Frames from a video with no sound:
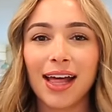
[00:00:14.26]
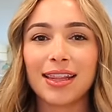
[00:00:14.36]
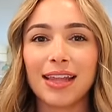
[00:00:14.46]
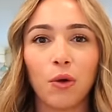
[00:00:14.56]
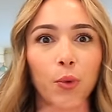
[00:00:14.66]

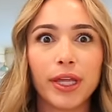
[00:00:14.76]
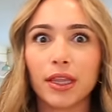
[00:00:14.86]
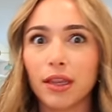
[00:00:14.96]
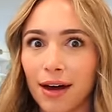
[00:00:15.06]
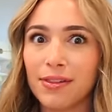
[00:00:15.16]
that we
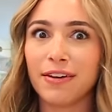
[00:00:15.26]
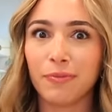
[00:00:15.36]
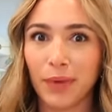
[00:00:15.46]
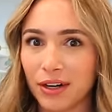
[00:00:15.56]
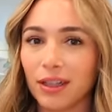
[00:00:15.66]
love that have
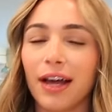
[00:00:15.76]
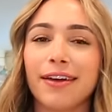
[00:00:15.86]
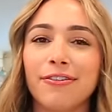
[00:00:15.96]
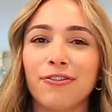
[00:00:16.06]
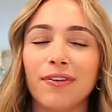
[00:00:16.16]
made our
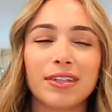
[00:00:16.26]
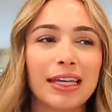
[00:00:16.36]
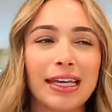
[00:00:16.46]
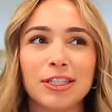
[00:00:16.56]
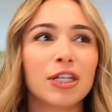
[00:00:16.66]
life
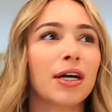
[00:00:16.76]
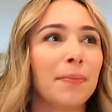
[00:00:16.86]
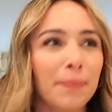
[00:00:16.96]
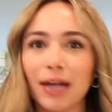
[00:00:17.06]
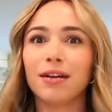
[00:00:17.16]
easier
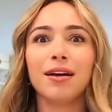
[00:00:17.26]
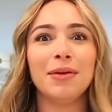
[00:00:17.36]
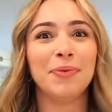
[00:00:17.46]
and better and